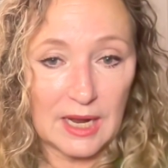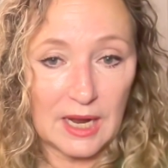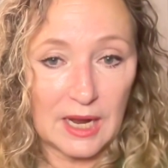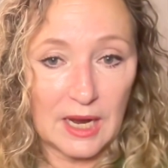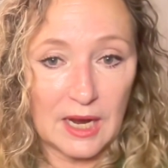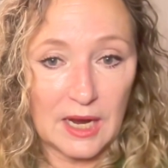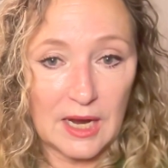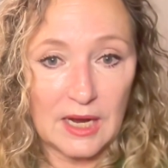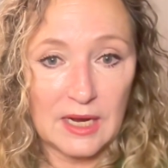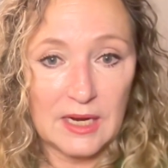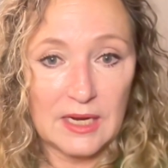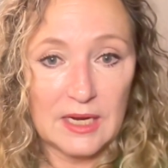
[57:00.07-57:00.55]

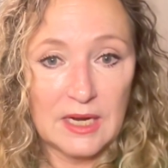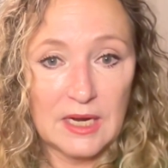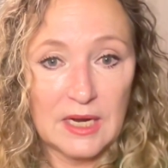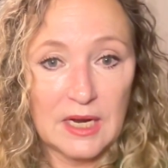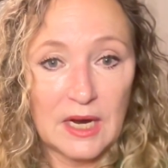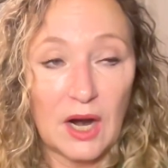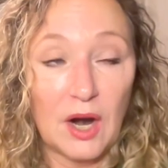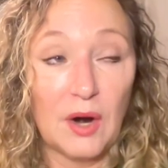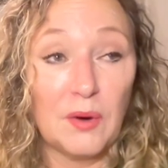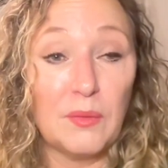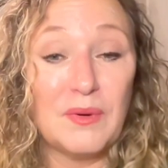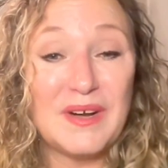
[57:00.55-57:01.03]
uh,
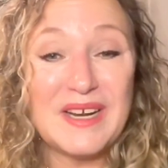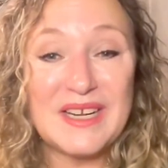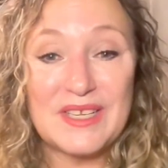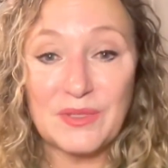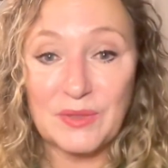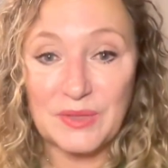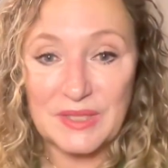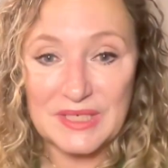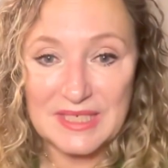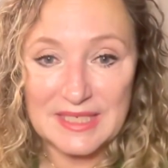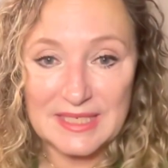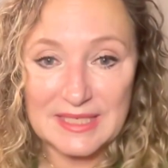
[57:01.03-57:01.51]
our
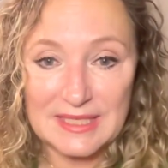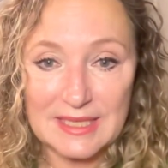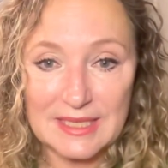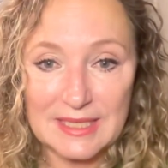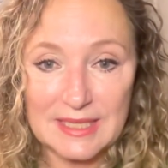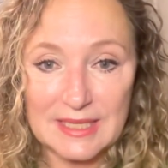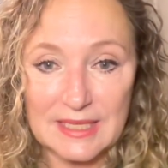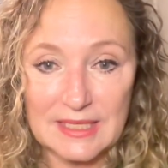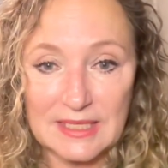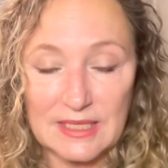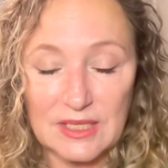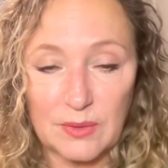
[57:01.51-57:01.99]
resources, the
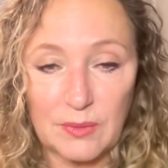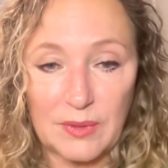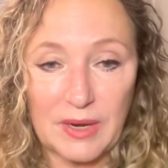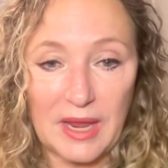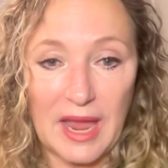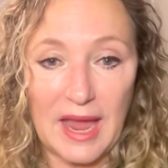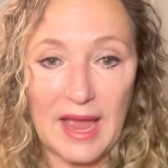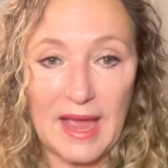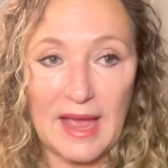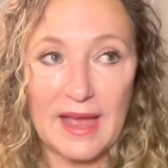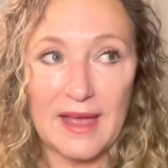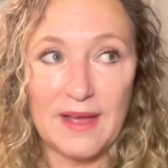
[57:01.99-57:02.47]
things that we
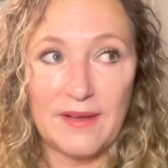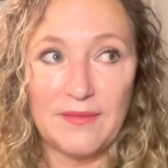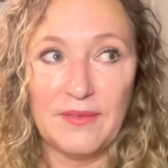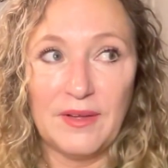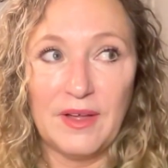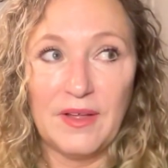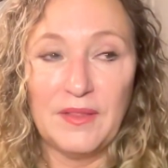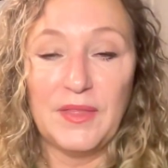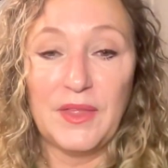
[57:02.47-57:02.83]
have